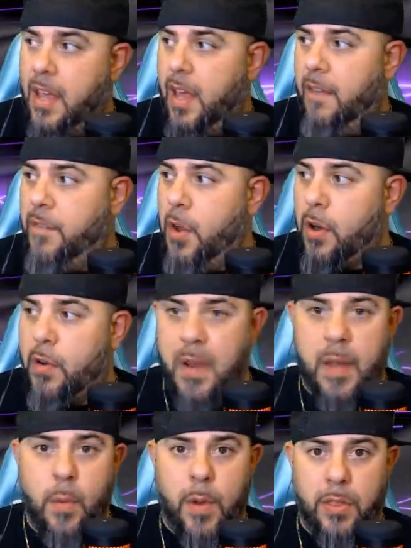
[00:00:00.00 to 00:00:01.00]
If you
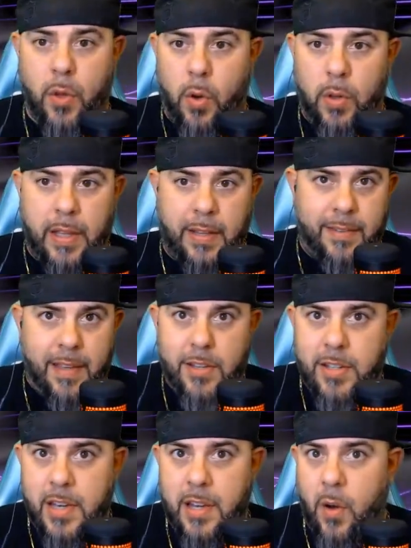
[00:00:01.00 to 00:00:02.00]
agree with the whole
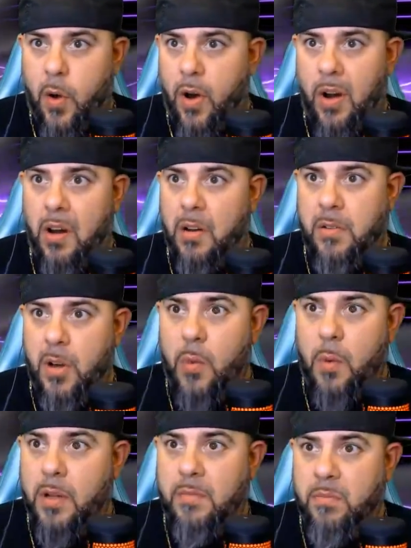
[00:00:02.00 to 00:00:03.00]
legislation, or you know
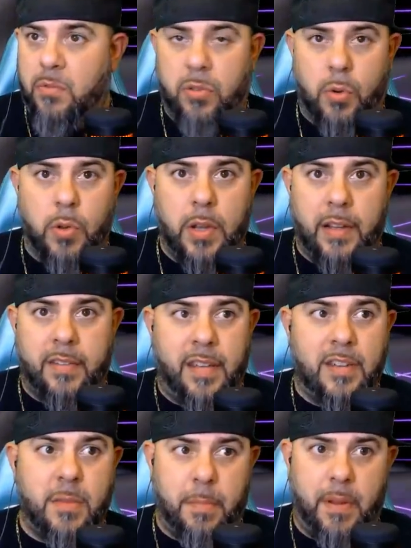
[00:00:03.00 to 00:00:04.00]
what, screw the
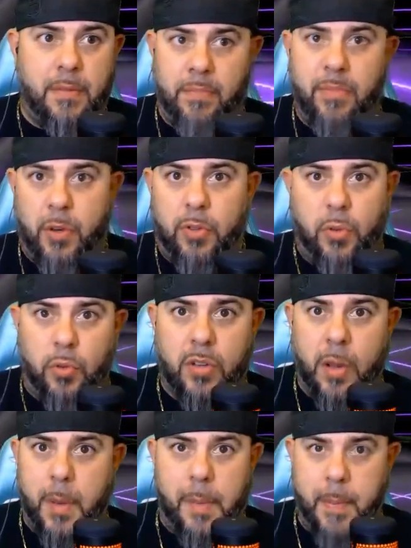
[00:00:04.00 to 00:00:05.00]
legislation, but they're still
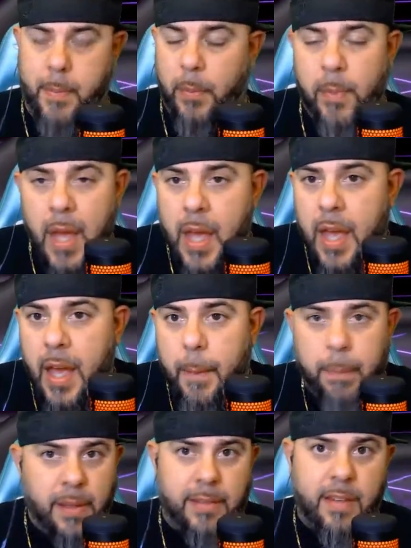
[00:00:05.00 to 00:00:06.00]
scummy people.
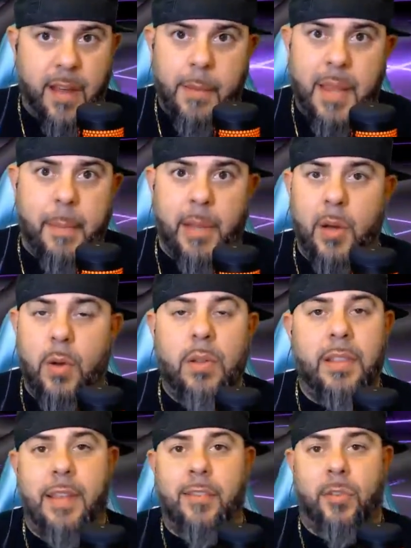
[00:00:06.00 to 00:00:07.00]
Please comment down below.
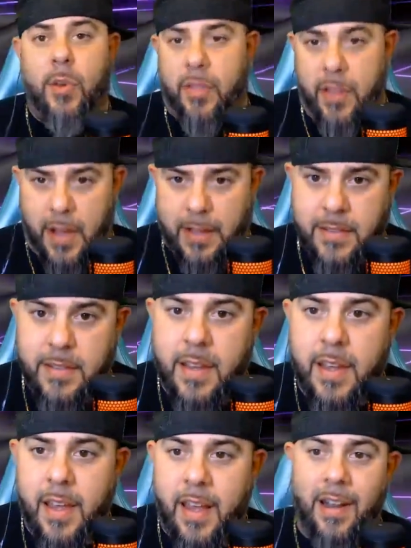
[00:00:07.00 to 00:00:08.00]
Let us know your thoughts,
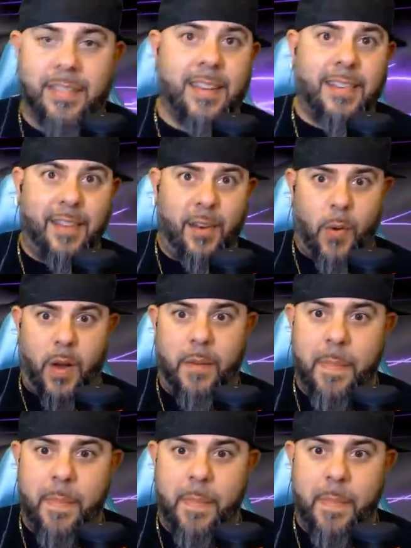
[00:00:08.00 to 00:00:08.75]
and let's continue on.